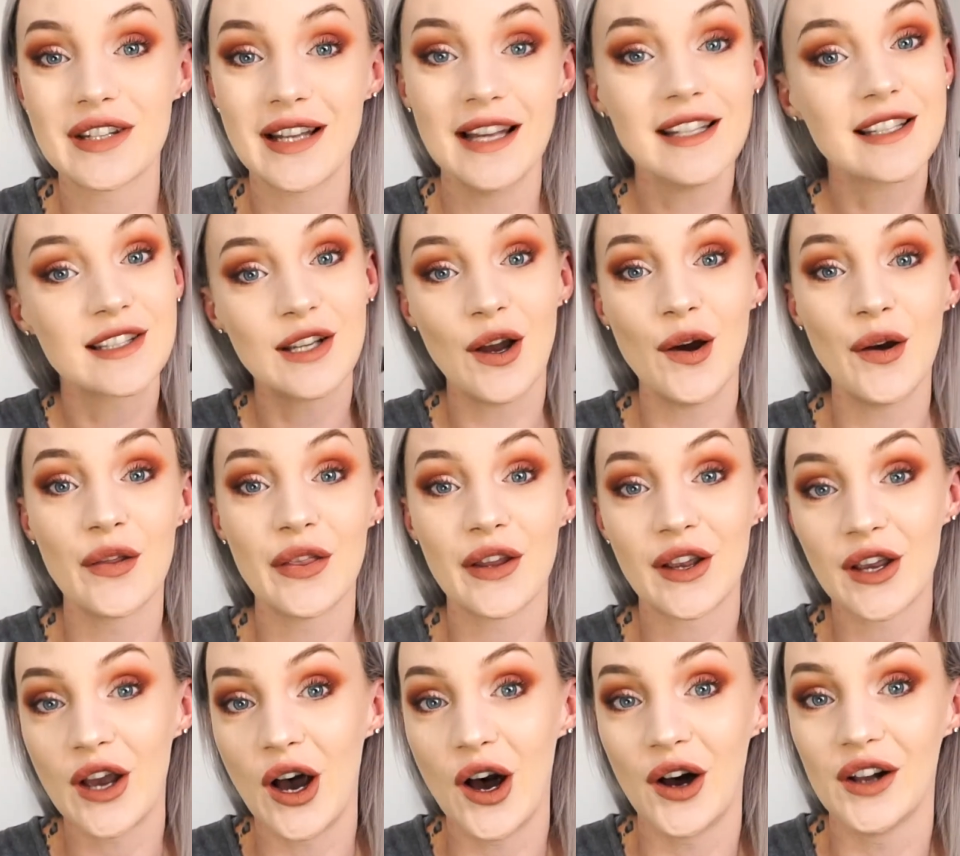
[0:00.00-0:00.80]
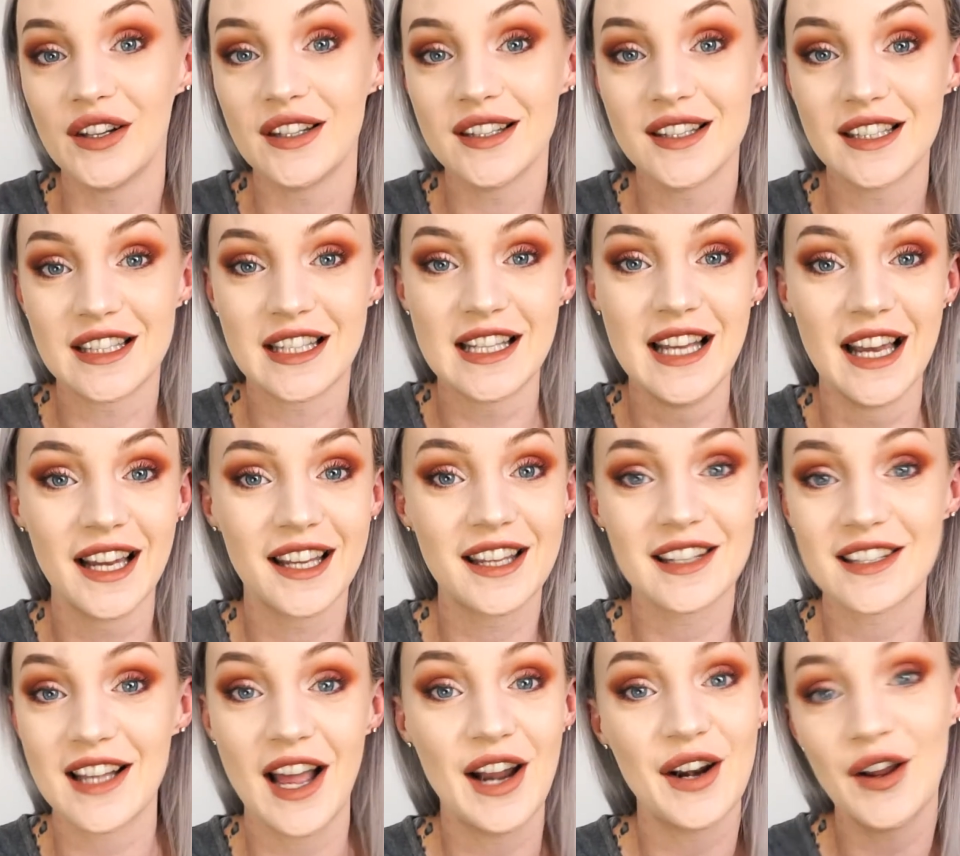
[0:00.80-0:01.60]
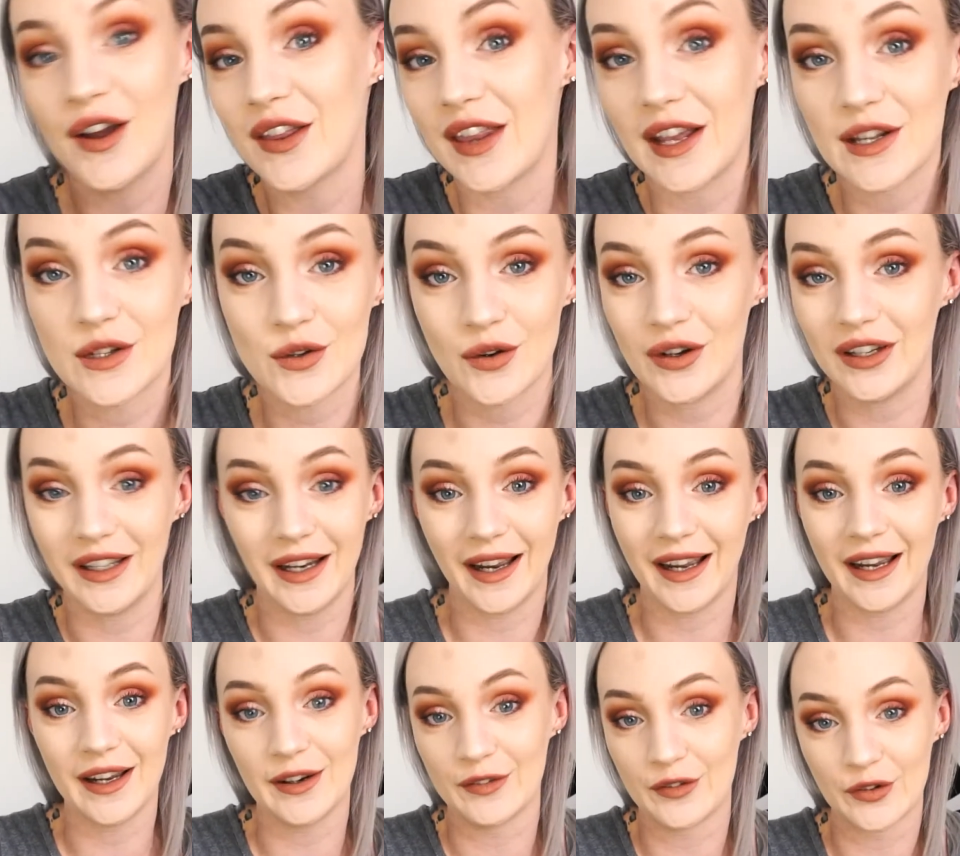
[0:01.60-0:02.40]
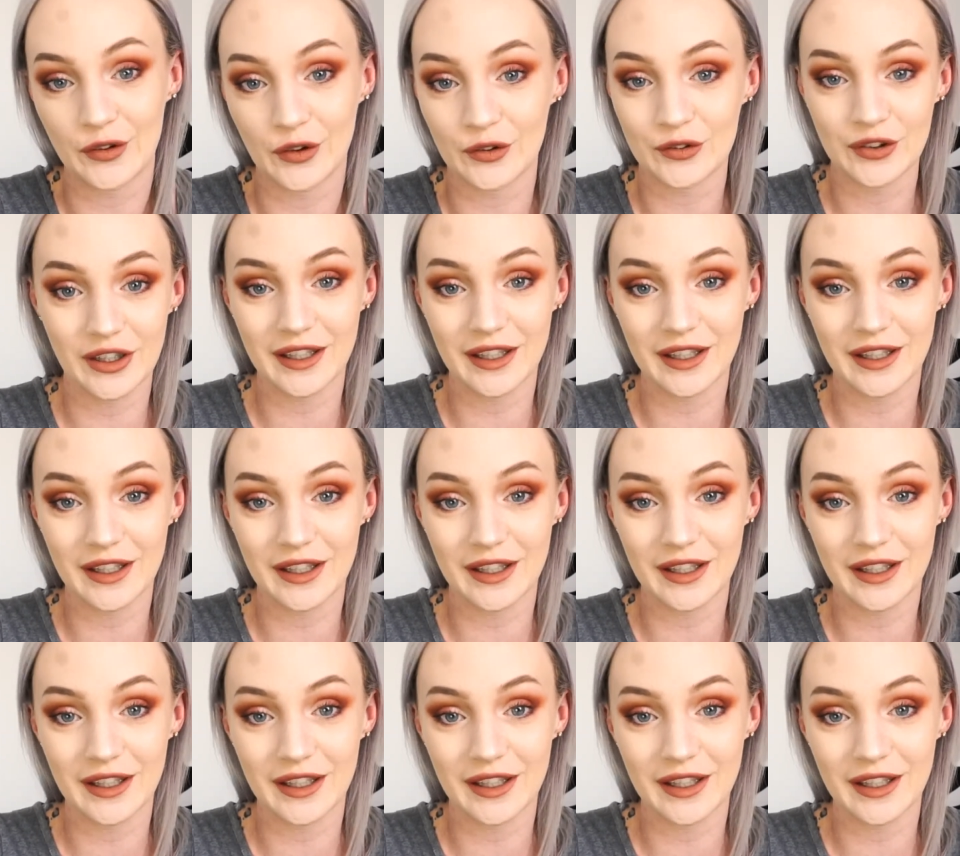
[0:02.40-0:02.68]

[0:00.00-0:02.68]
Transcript: Let's go on the cons, because I know that's what you're here for,